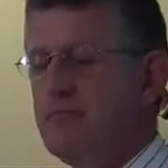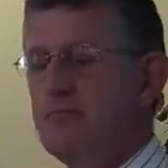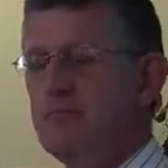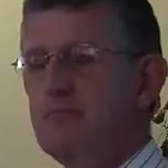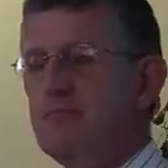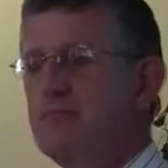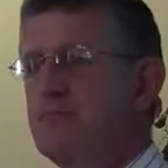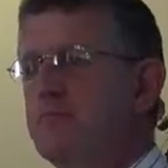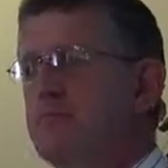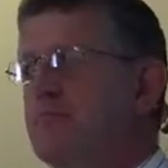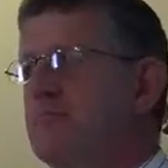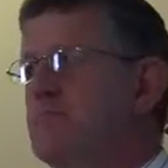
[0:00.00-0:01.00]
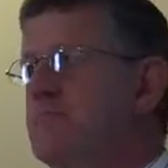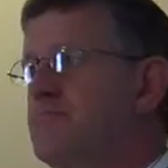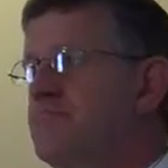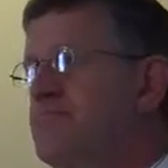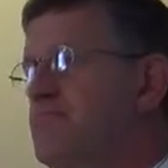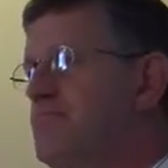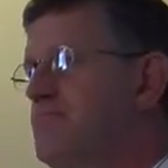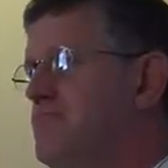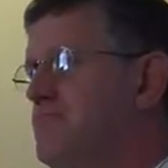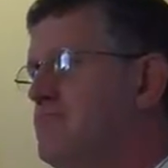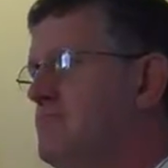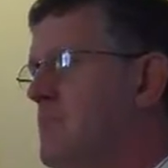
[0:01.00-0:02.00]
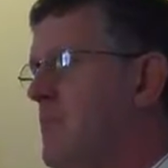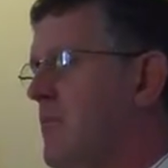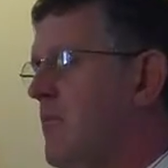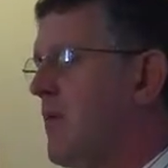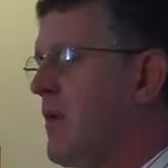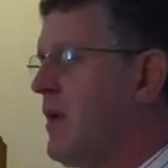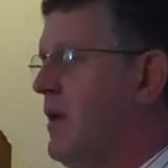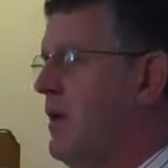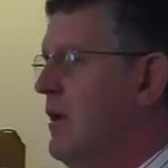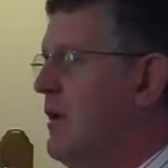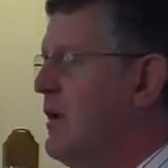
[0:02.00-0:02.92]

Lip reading: (no one is talking)